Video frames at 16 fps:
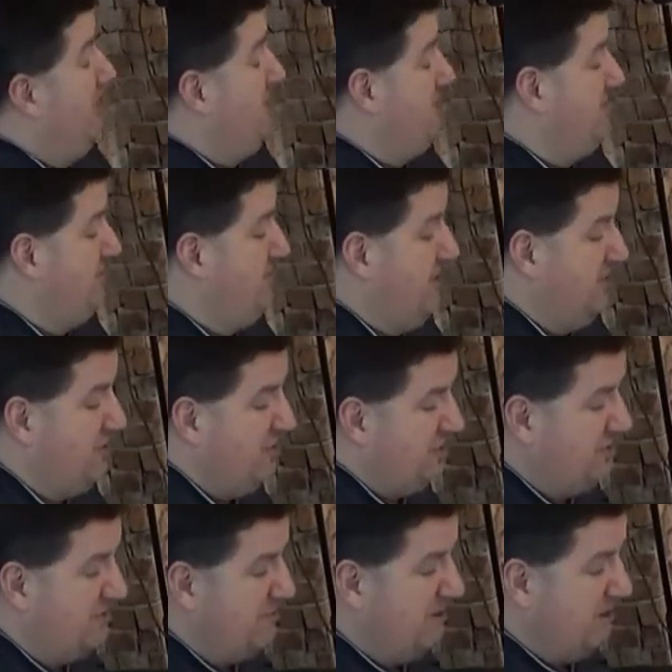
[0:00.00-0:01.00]
it's
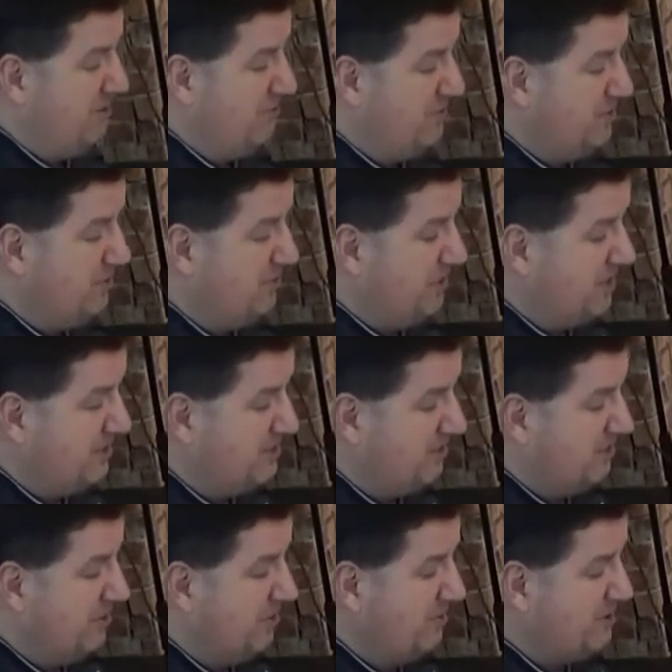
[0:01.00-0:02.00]
just when you look at
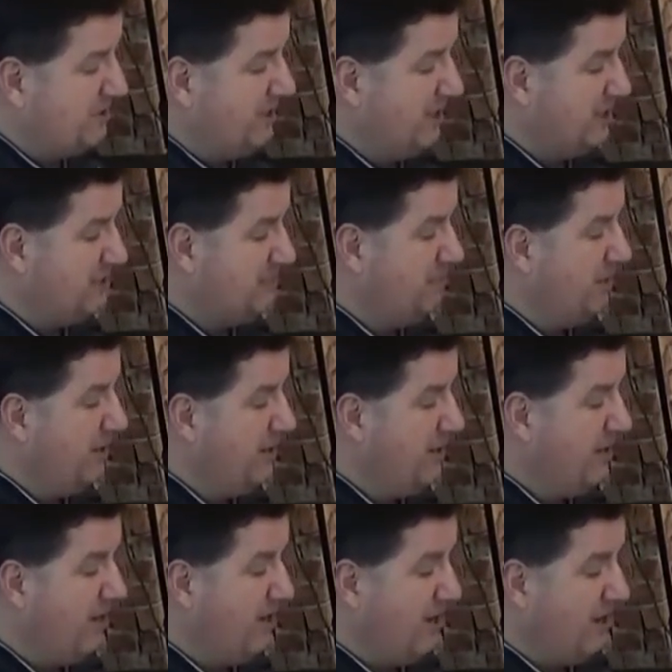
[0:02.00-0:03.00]
some of those things,
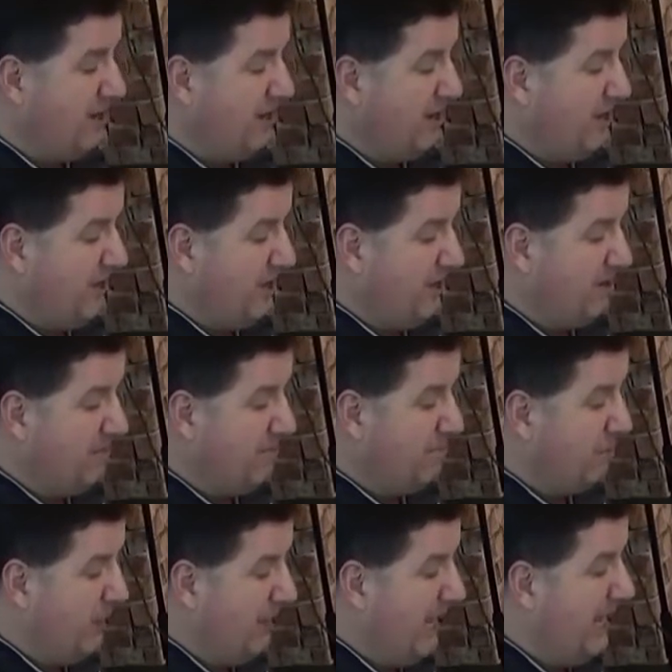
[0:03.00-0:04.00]
but
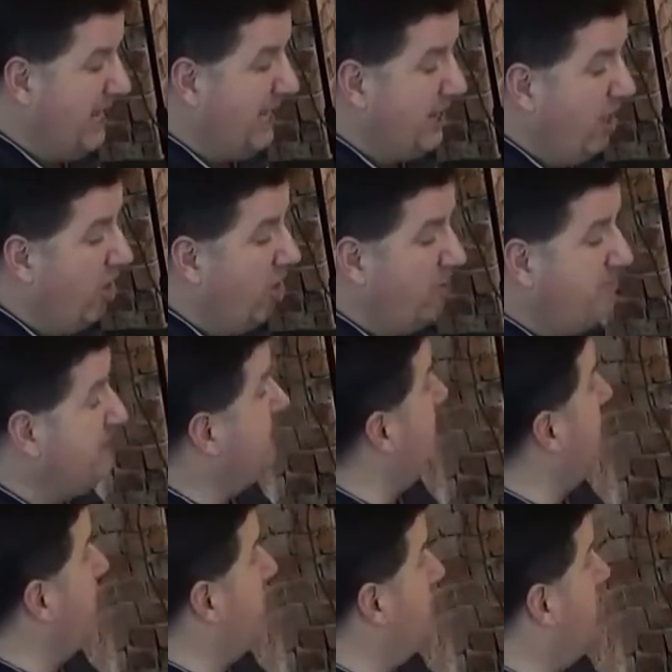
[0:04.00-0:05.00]
playing in a hub
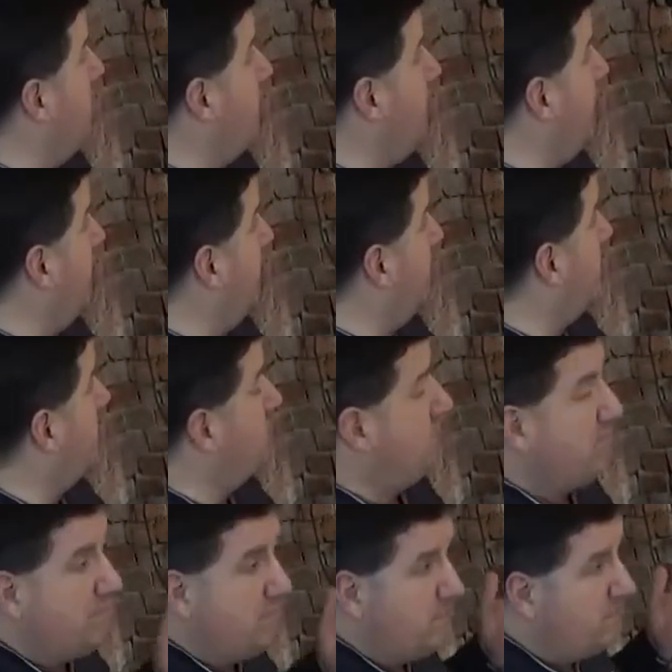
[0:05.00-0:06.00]
city with no fans,
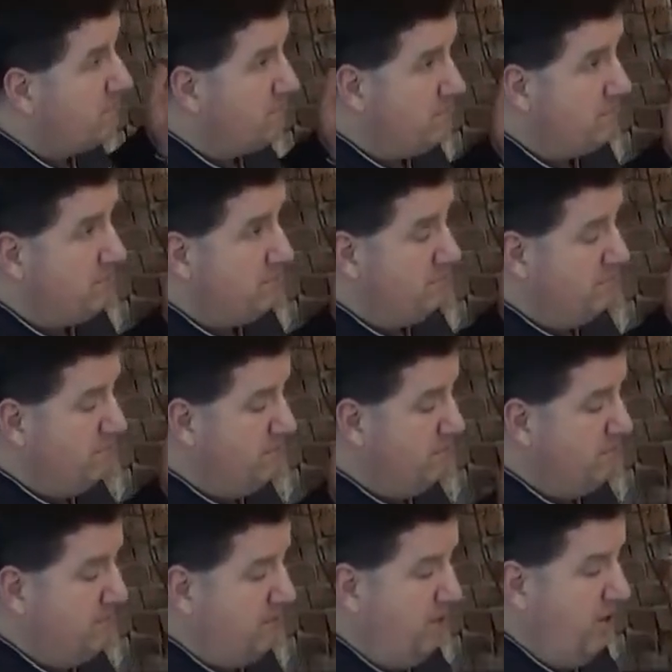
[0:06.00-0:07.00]

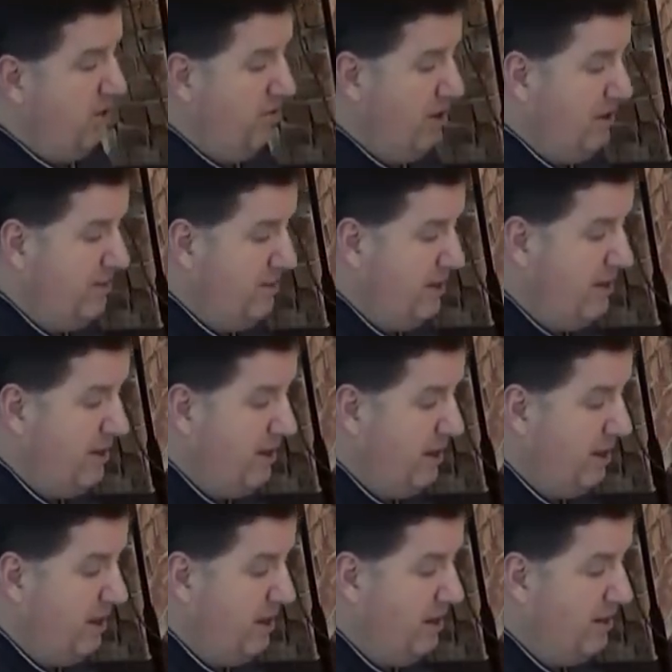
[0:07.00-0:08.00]
and then
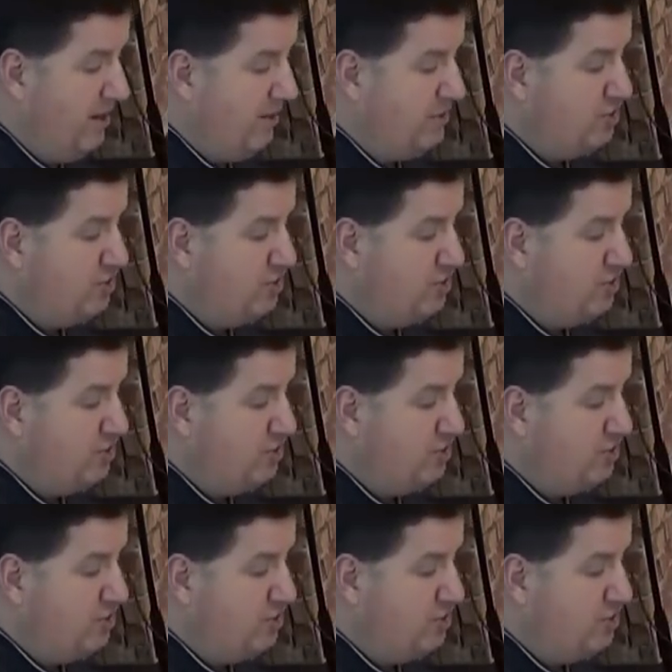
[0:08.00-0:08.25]
a